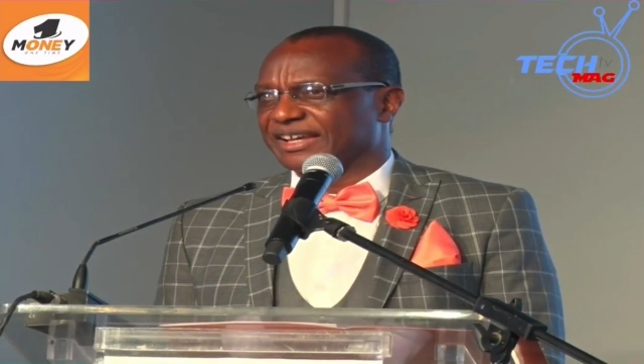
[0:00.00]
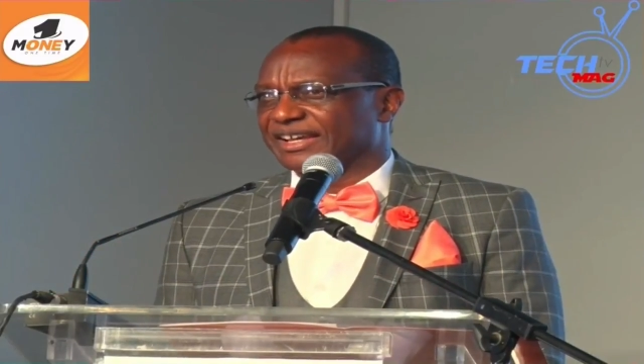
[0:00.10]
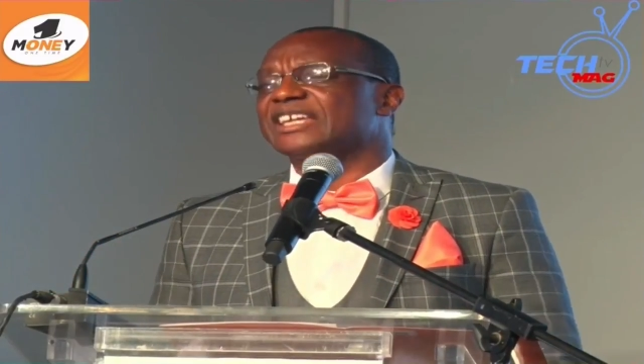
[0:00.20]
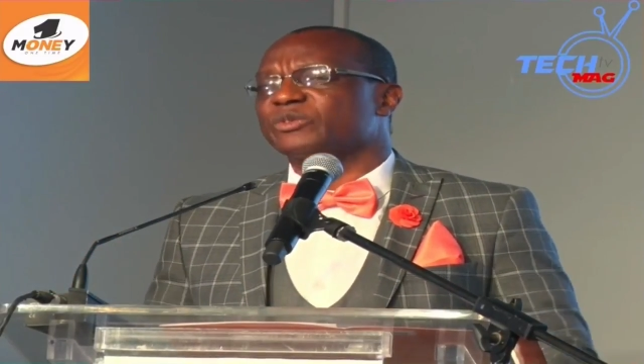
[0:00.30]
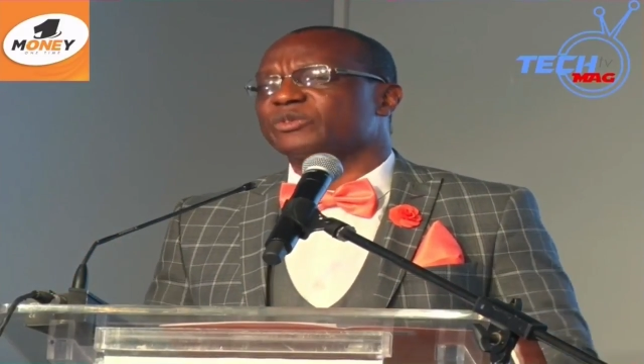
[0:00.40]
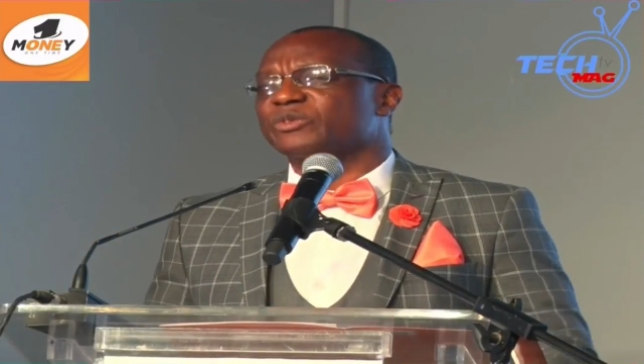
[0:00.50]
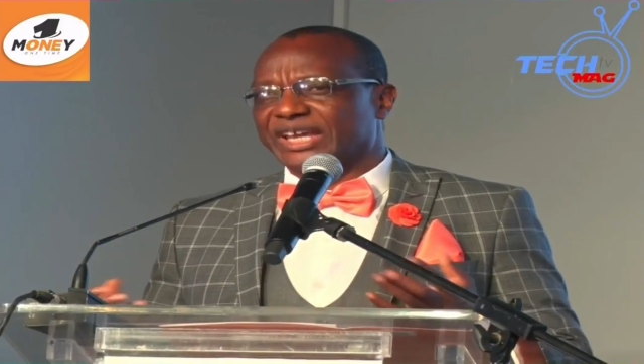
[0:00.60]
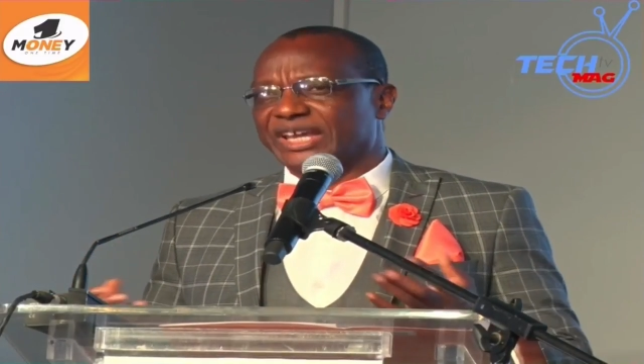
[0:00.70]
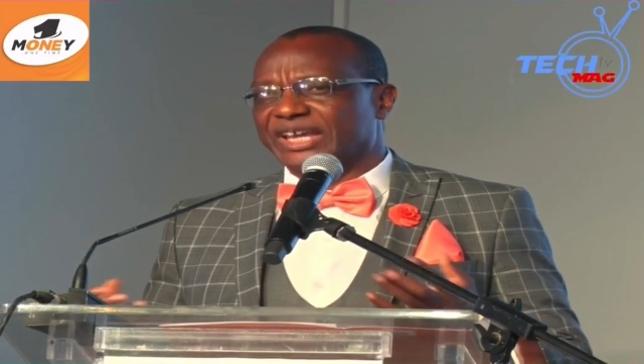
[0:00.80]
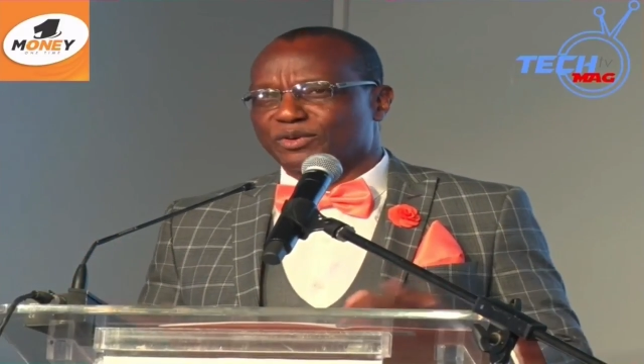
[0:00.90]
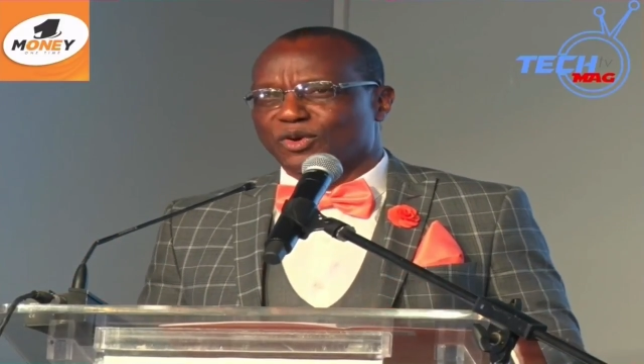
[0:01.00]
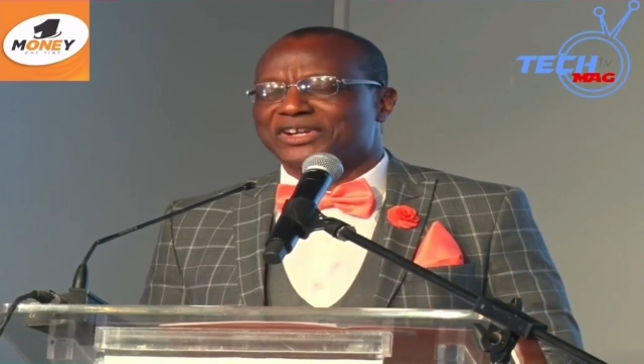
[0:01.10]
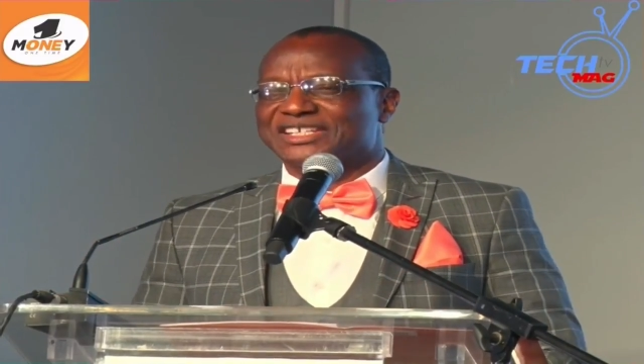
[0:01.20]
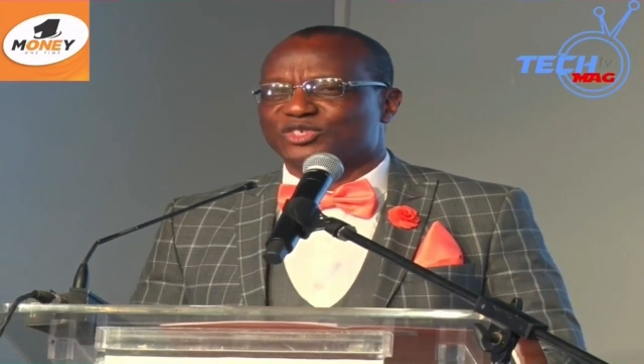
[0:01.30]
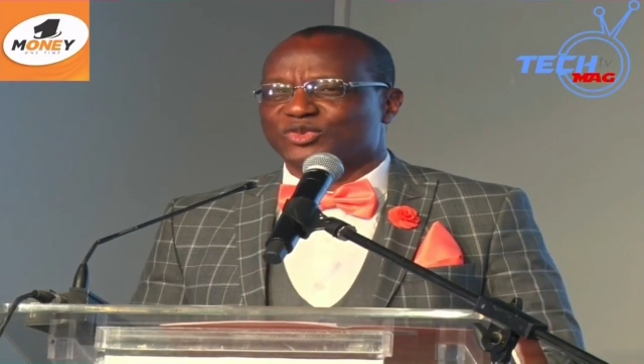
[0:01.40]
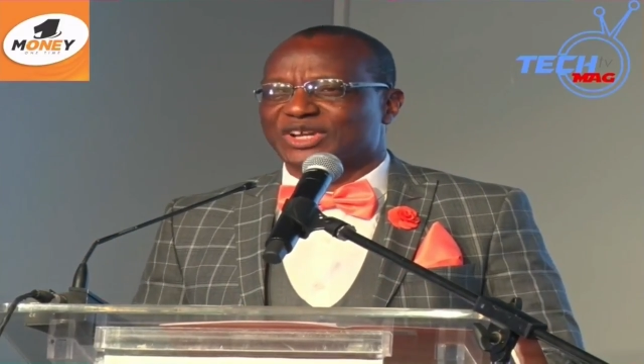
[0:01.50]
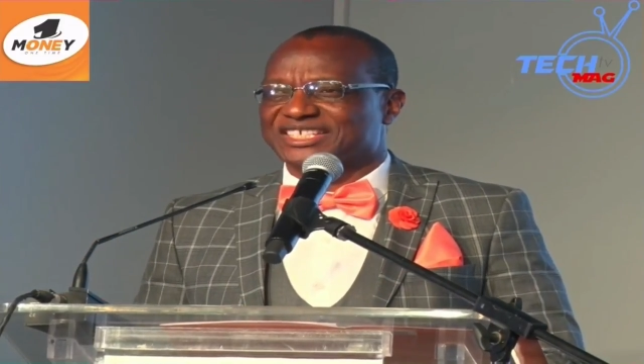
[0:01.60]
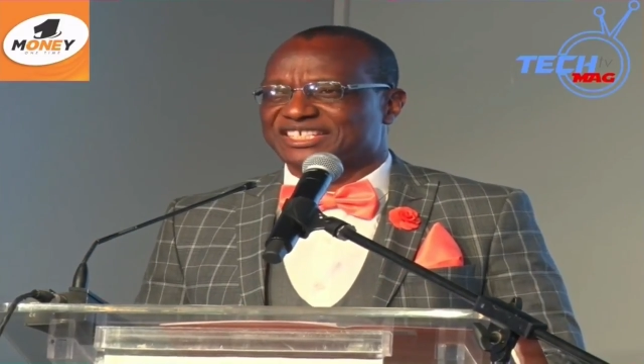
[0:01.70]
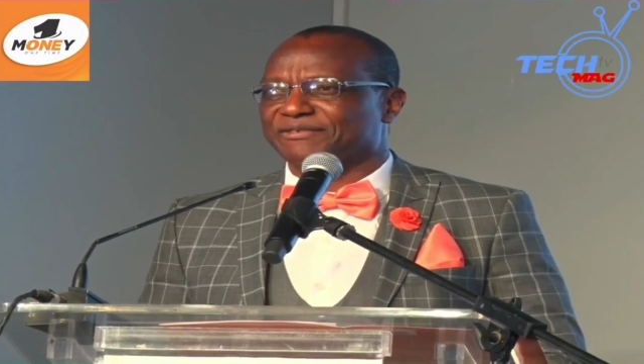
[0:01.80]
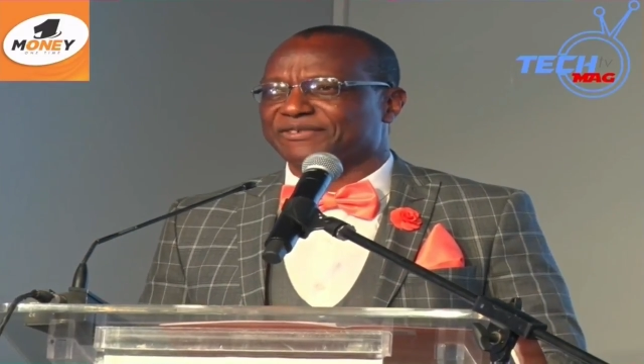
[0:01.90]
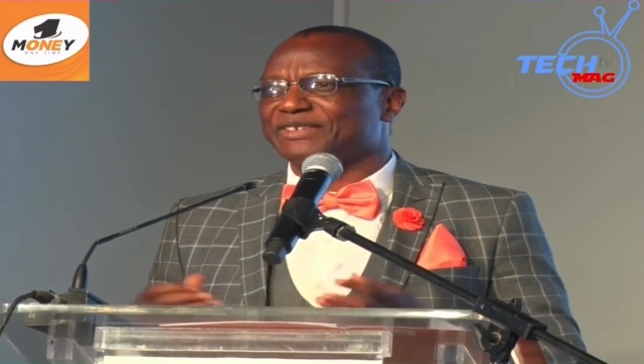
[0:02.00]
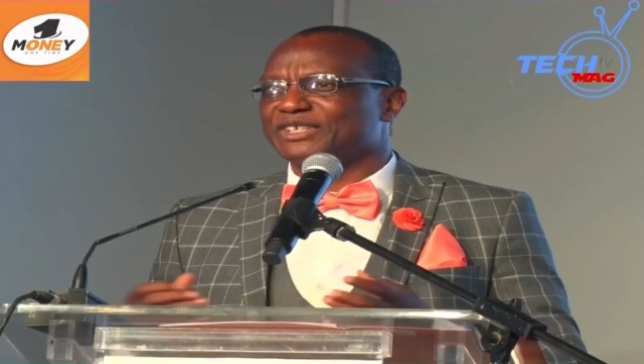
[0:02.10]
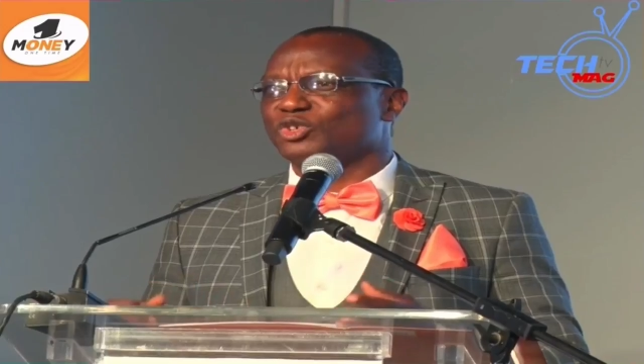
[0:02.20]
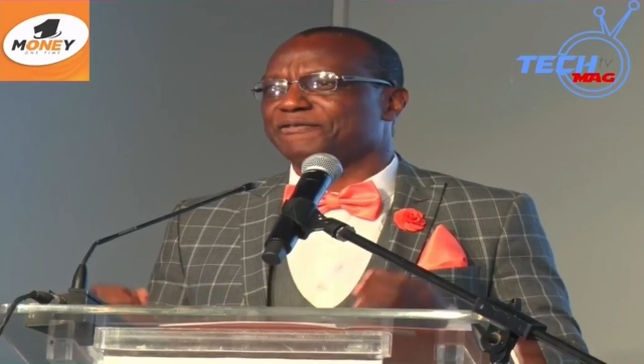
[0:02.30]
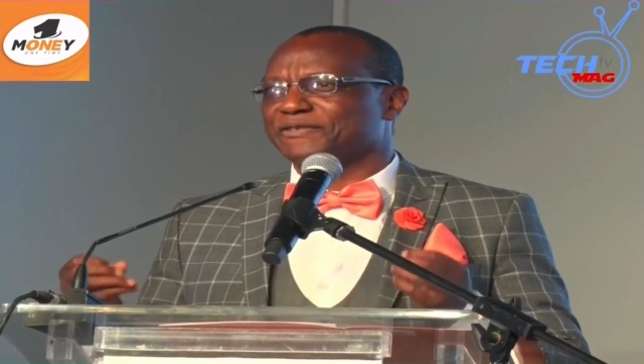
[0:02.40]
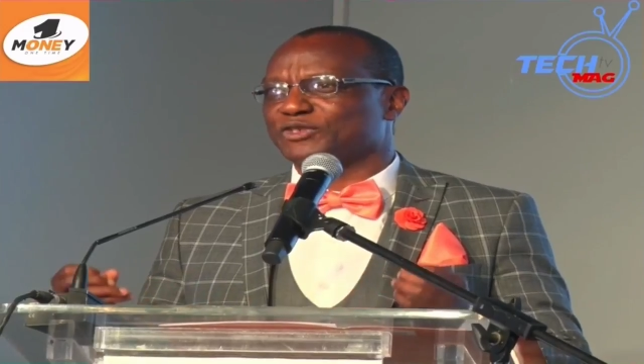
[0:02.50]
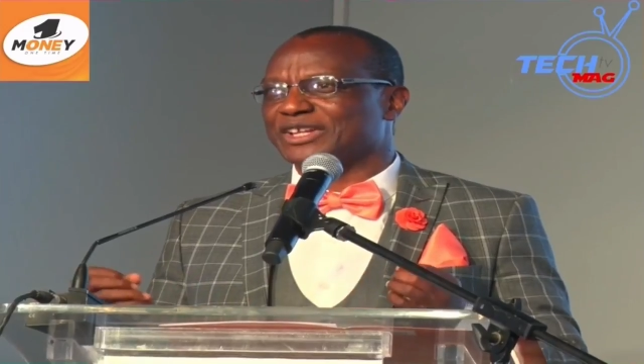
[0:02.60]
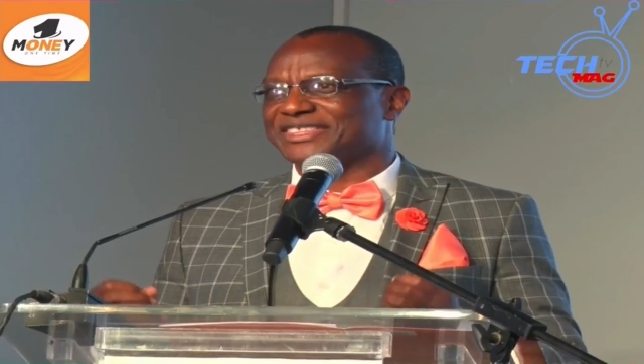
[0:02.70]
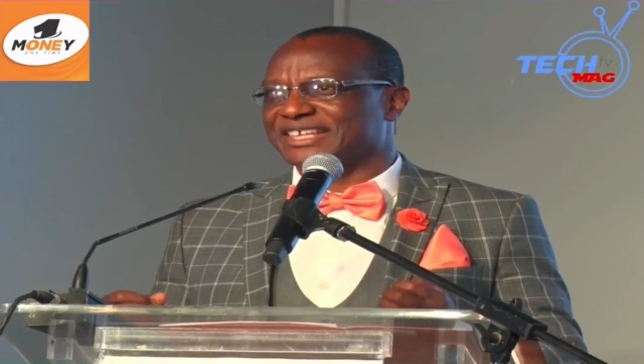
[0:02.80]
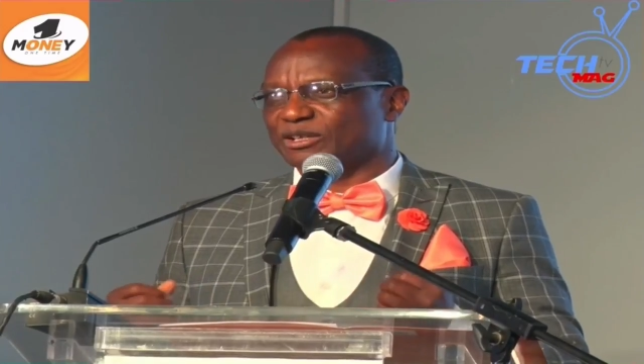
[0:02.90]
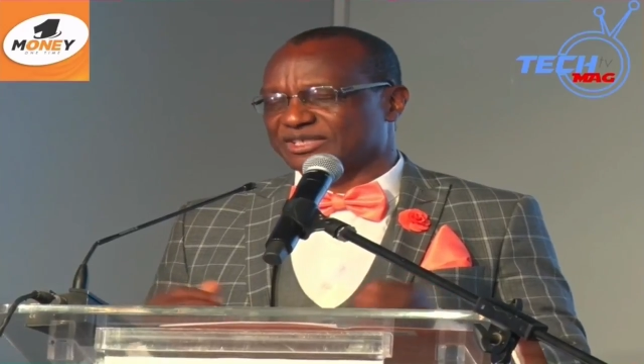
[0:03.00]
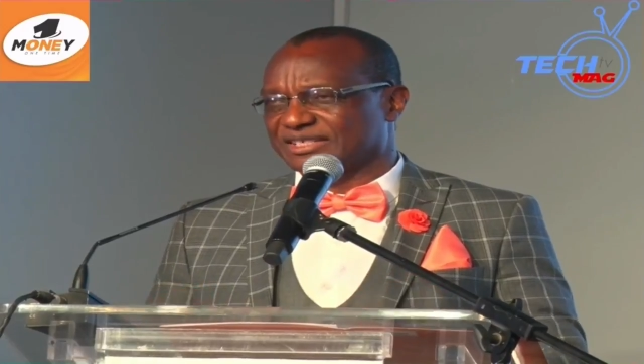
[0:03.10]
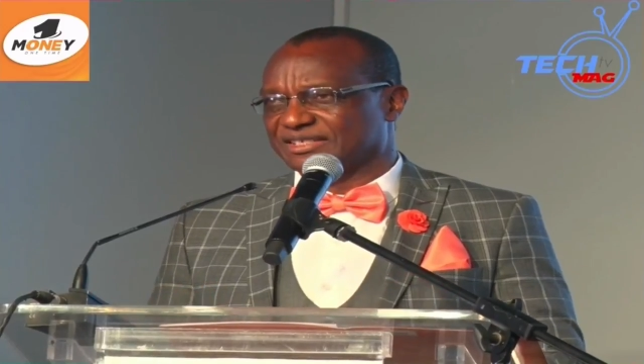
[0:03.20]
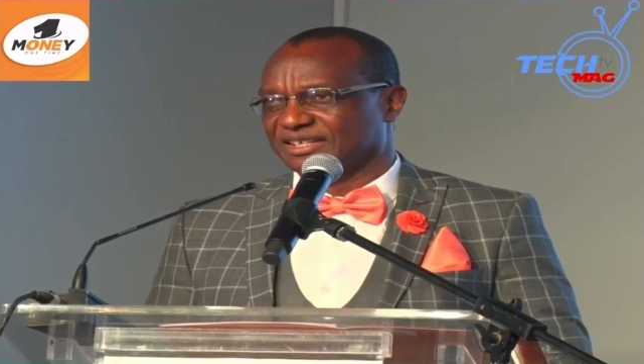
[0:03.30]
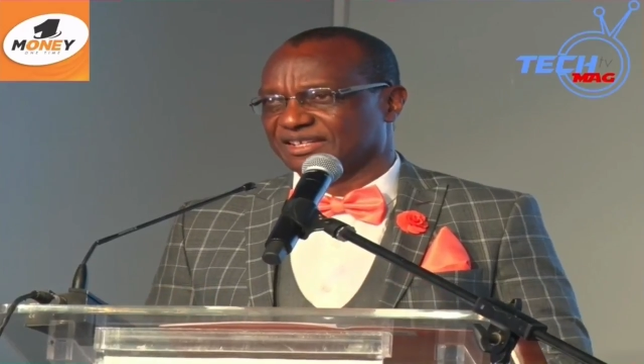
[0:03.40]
and we were able only to achieve revenue of 51,000.